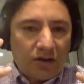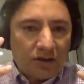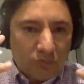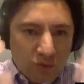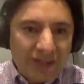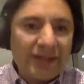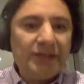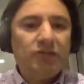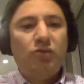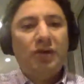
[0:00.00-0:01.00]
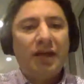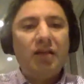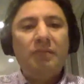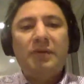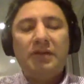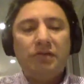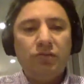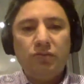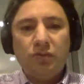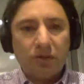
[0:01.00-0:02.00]
willing to help and
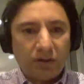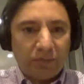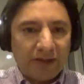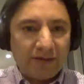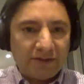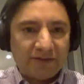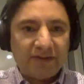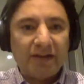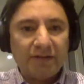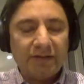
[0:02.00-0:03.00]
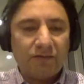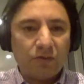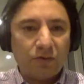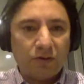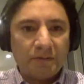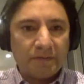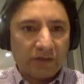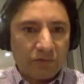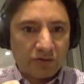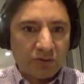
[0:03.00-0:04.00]
apply their skills for
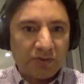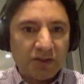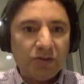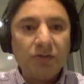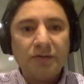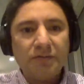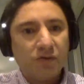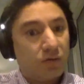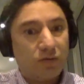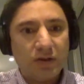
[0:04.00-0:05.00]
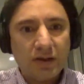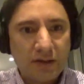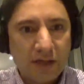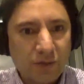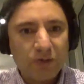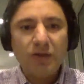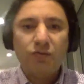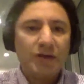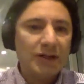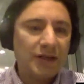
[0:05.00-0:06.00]
something good. So that's why we
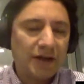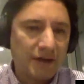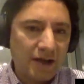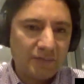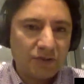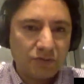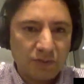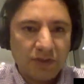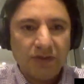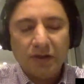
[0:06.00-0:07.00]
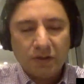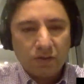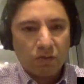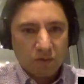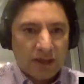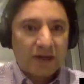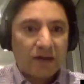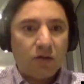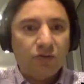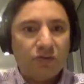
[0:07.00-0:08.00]
really are happy to be getting
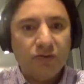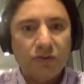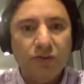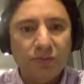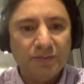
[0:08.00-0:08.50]
closer to you.